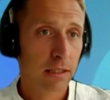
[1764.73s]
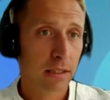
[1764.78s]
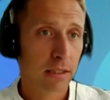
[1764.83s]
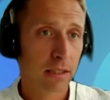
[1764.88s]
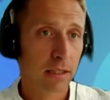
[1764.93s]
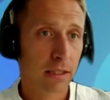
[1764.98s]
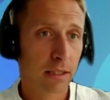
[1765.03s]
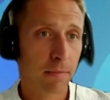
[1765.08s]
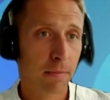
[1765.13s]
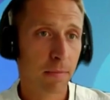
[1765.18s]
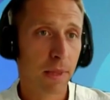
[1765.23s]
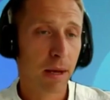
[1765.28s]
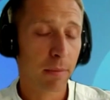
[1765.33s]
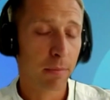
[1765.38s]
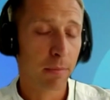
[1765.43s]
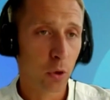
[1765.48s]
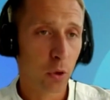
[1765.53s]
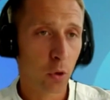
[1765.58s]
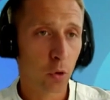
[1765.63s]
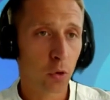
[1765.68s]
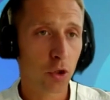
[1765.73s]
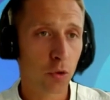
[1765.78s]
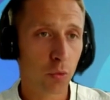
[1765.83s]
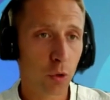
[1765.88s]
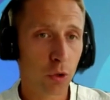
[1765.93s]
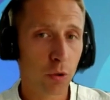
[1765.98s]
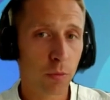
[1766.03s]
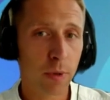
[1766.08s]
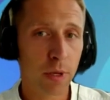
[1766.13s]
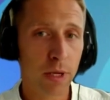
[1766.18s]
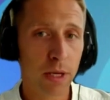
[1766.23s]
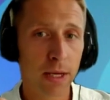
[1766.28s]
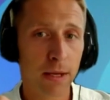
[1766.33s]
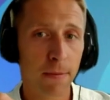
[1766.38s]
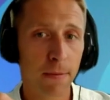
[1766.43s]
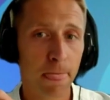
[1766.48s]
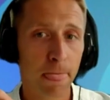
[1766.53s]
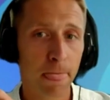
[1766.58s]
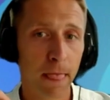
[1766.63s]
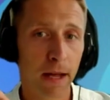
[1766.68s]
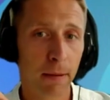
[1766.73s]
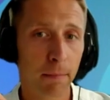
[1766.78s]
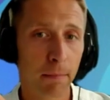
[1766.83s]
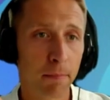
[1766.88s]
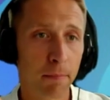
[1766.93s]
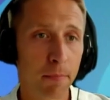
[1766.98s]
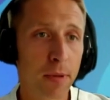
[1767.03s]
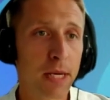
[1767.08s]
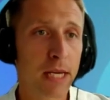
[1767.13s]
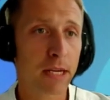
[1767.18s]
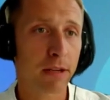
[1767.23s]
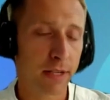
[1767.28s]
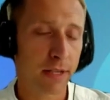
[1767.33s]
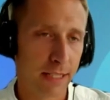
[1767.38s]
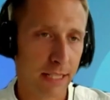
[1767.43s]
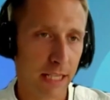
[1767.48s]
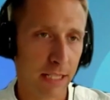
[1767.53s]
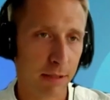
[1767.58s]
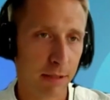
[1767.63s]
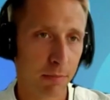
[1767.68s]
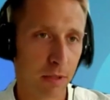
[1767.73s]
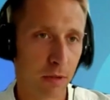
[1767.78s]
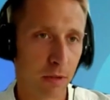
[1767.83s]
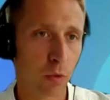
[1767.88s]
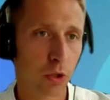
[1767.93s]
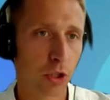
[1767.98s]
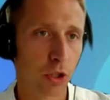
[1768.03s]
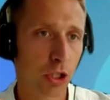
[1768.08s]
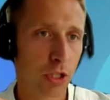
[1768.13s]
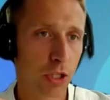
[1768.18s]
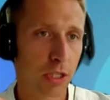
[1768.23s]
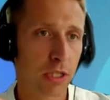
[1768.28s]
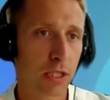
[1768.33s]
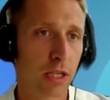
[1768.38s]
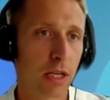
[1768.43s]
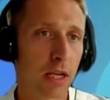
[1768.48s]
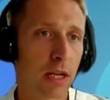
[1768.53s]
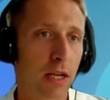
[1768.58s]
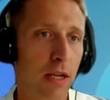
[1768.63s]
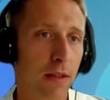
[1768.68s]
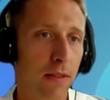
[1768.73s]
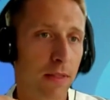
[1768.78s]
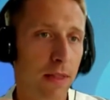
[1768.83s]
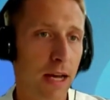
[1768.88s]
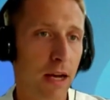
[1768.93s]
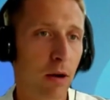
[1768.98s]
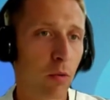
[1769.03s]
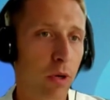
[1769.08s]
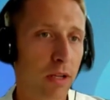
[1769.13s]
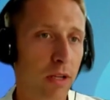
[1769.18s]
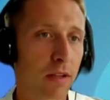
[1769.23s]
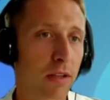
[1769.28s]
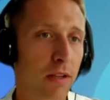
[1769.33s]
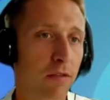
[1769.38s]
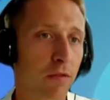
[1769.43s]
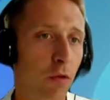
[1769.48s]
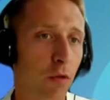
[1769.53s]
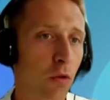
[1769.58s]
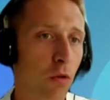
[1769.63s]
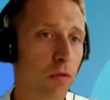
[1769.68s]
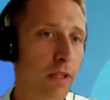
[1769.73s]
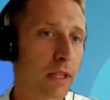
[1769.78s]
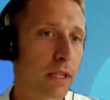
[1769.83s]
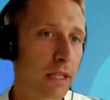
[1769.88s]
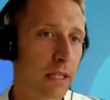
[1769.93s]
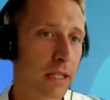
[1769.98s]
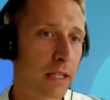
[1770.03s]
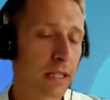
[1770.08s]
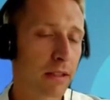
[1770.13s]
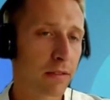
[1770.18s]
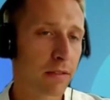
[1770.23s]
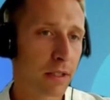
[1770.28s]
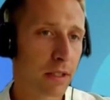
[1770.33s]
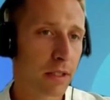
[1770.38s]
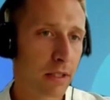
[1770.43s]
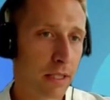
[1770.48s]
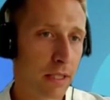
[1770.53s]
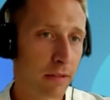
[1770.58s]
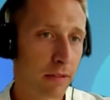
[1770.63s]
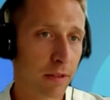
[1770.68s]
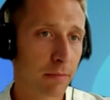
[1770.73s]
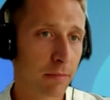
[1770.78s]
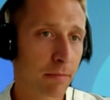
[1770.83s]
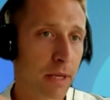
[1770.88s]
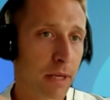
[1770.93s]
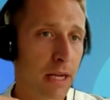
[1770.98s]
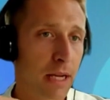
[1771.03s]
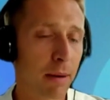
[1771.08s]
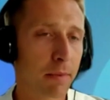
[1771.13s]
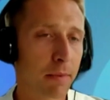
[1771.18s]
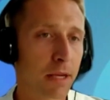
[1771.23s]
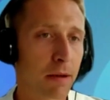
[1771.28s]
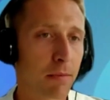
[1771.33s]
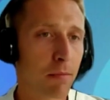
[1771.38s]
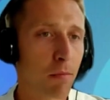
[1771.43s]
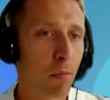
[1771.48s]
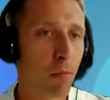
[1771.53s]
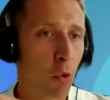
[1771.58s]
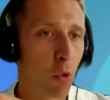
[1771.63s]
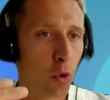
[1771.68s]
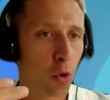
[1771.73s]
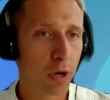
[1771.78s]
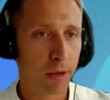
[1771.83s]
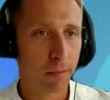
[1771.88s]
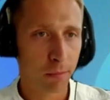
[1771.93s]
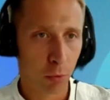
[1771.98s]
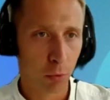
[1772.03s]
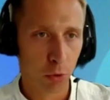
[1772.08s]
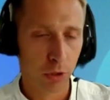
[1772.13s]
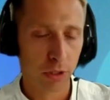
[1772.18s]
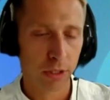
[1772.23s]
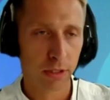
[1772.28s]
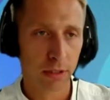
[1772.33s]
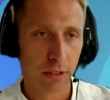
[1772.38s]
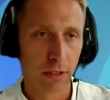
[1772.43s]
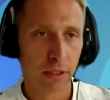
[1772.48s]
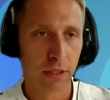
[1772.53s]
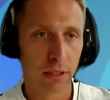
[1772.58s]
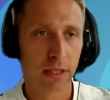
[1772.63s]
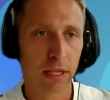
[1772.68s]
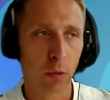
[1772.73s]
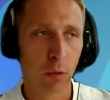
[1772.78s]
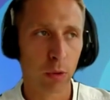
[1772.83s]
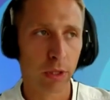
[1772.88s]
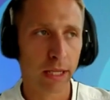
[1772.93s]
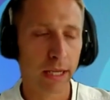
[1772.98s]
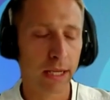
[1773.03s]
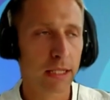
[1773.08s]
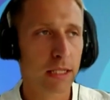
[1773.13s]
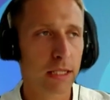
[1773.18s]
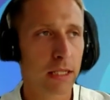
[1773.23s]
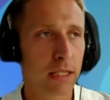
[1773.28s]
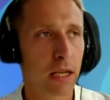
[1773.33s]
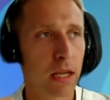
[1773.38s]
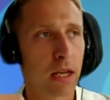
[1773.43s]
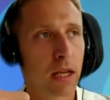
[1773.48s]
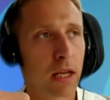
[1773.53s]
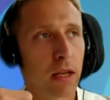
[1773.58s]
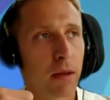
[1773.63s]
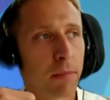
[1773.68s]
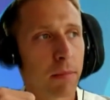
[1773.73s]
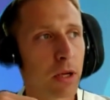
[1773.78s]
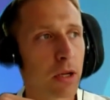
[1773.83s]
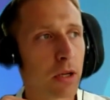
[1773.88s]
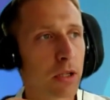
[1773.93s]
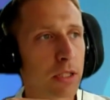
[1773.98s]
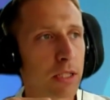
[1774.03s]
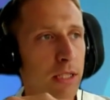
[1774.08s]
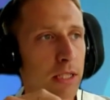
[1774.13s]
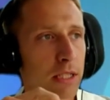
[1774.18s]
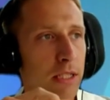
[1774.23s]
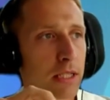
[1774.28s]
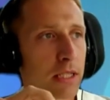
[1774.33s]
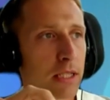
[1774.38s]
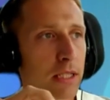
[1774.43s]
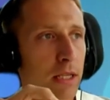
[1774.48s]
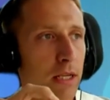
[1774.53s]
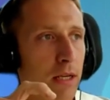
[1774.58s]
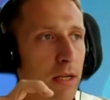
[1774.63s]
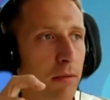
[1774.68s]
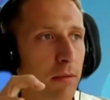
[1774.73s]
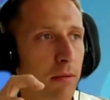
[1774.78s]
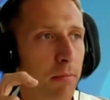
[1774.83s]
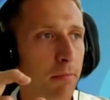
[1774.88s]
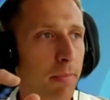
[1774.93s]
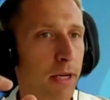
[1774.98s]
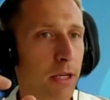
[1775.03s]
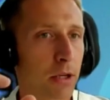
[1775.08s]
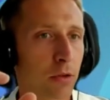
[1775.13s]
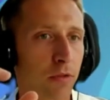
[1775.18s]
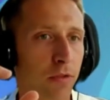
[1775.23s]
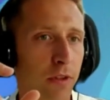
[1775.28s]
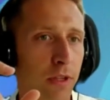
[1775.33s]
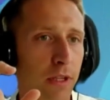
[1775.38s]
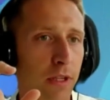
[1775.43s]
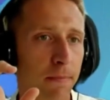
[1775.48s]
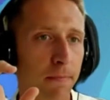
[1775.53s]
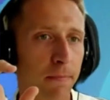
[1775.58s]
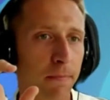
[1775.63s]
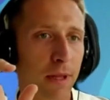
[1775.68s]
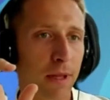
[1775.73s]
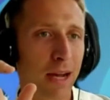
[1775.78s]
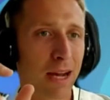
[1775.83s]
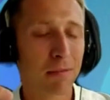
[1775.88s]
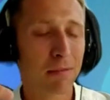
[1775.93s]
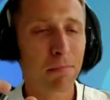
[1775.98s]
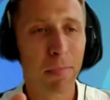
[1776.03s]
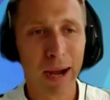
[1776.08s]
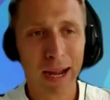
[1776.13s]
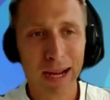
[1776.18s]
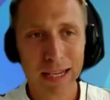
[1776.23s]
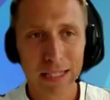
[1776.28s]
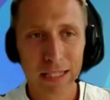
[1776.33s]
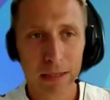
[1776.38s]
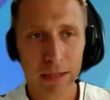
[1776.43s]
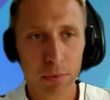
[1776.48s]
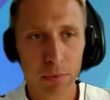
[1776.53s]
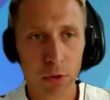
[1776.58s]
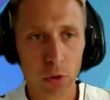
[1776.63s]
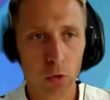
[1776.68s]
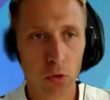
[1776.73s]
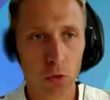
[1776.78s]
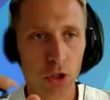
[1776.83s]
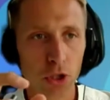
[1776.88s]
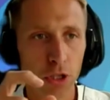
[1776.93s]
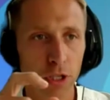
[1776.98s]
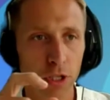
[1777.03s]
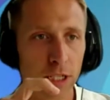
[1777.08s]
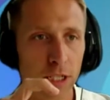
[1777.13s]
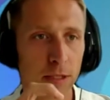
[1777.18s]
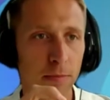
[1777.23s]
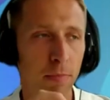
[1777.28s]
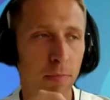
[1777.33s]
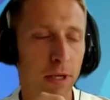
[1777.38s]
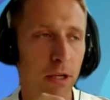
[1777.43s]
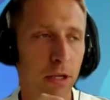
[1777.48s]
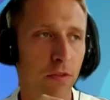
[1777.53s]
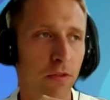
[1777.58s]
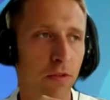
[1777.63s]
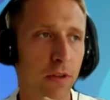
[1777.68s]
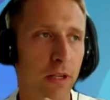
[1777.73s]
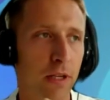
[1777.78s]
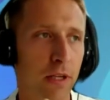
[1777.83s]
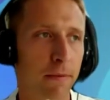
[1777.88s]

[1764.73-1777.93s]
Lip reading: approach would be a peer assessment, which is now evolving in even becoming more important nowadays, because it's part of an unbiased approach. It's part of